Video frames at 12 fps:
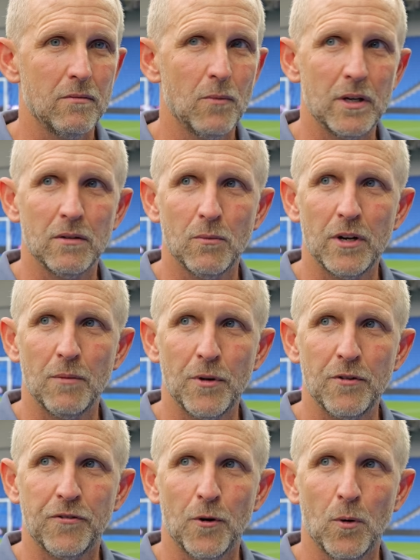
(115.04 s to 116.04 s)
we'll
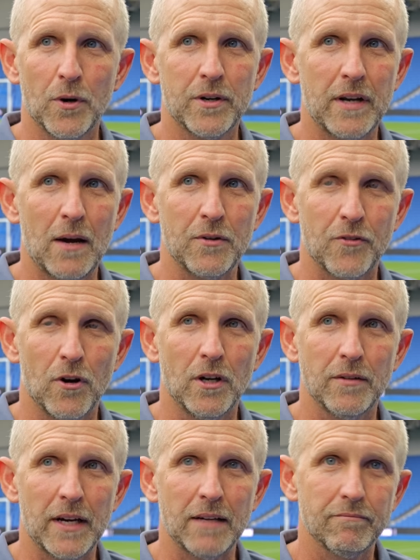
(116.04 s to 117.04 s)
move forward. And now we've
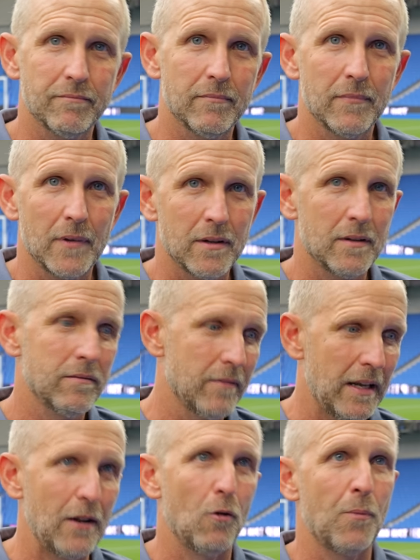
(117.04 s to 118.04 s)
got the
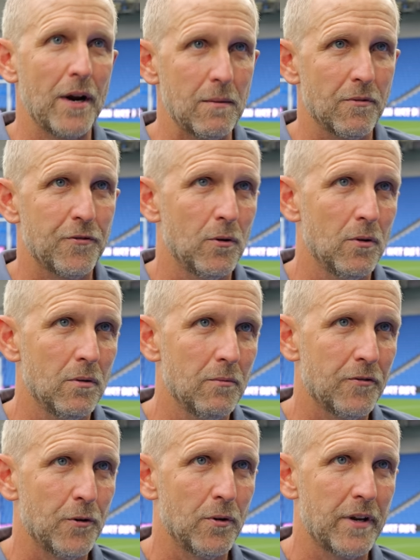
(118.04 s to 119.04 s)
little break before
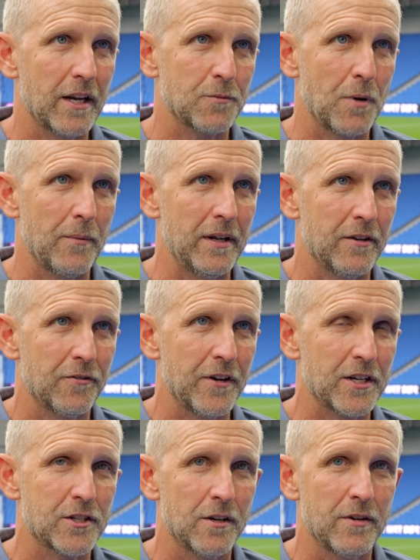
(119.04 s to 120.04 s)
the next Premier League
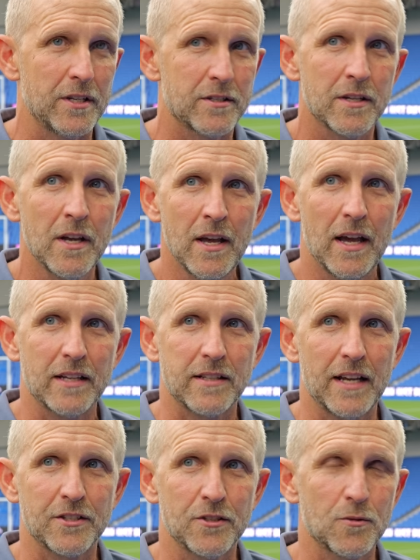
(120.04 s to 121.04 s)
fixture. It's
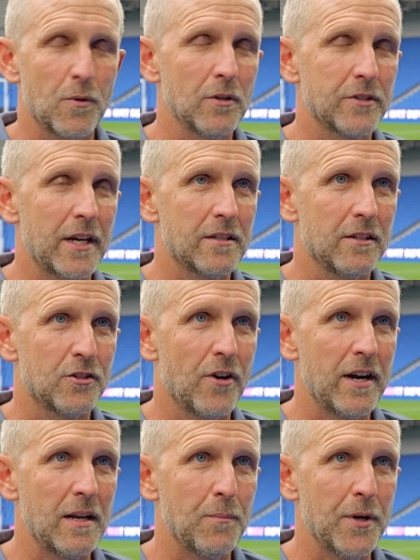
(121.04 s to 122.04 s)
lessons we'll take to the
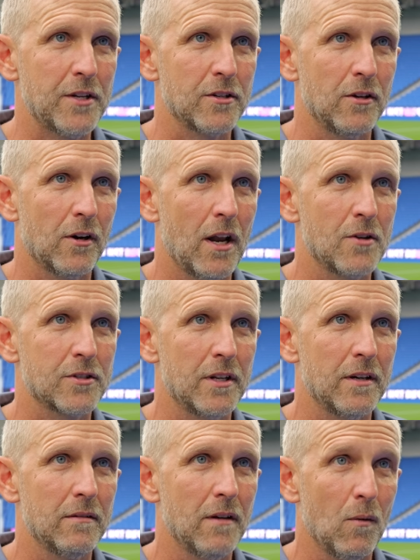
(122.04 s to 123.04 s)
training pitch and look
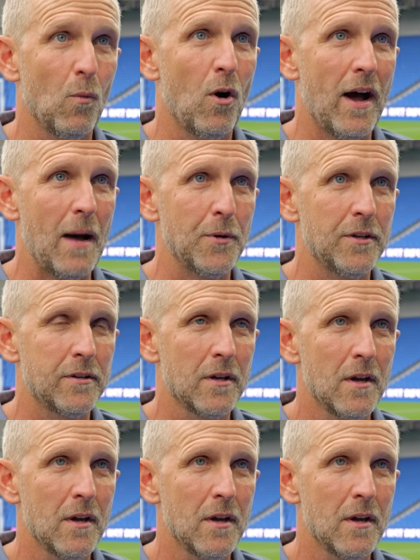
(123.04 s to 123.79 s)
closely at what happened,